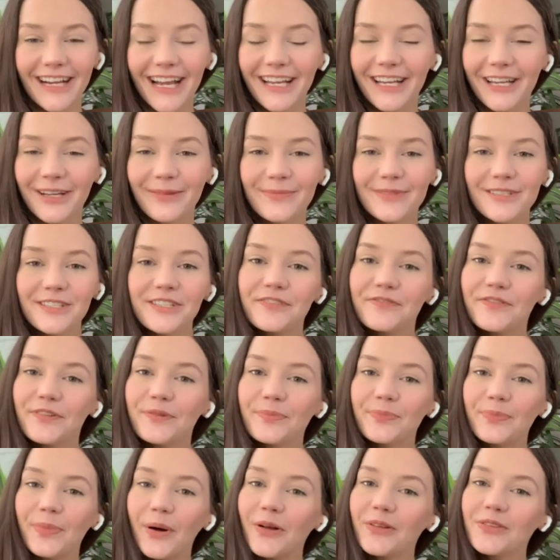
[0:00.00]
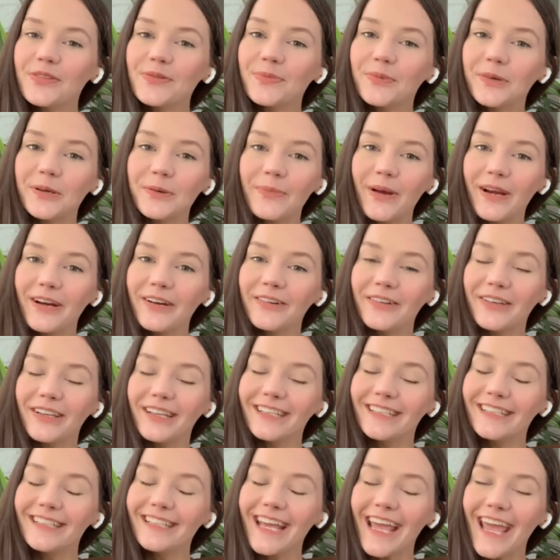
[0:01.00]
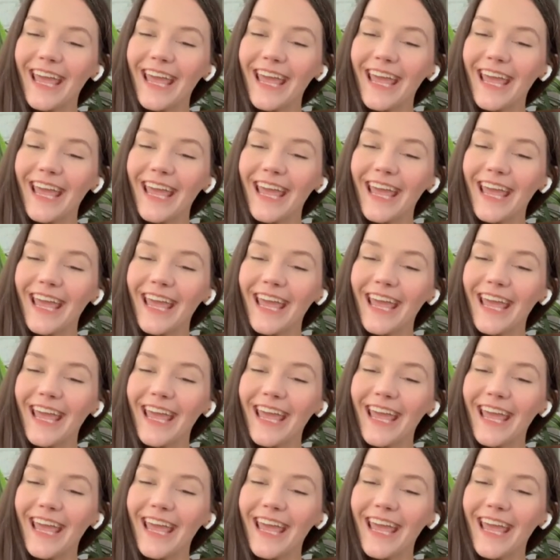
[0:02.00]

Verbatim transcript: I come to you from Baltimore, Maryland,